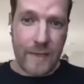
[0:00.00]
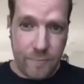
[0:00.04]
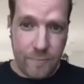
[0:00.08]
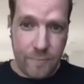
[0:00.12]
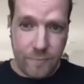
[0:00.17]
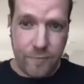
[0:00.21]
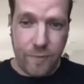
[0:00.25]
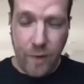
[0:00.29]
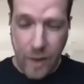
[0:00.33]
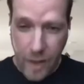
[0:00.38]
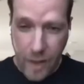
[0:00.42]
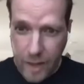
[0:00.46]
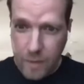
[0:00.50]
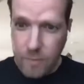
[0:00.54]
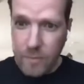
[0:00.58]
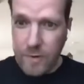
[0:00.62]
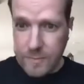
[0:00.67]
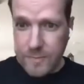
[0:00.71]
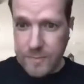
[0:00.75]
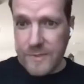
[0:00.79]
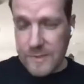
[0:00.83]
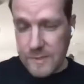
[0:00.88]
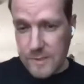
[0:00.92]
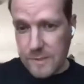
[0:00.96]
for our
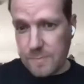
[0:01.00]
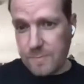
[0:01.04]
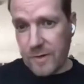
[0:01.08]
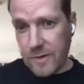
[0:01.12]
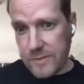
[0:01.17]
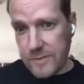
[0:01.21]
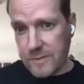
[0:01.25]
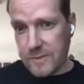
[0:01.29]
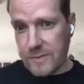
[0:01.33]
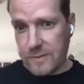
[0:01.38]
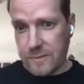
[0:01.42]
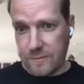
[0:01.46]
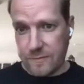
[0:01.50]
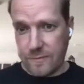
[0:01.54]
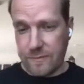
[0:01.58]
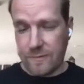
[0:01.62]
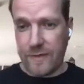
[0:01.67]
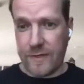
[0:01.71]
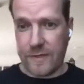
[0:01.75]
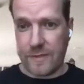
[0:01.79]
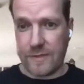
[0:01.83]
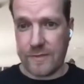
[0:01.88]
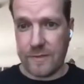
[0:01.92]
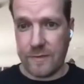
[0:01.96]
business, positive
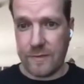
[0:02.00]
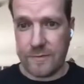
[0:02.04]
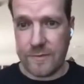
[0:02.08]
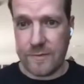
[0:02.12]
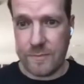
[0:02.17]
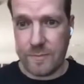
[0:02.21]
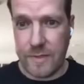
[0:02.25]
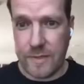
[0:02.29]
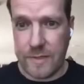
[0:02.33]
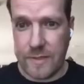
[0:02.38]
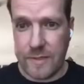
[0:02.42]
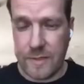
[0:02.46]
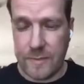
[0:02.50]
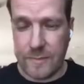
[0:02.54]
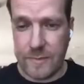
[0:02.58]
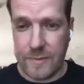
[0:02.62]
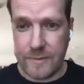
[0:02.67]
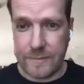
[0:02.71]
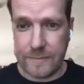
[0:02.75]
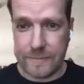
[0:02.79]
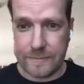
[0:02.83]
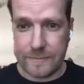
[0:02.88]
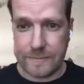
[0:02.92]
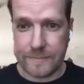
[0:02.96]
effects of the pandemic.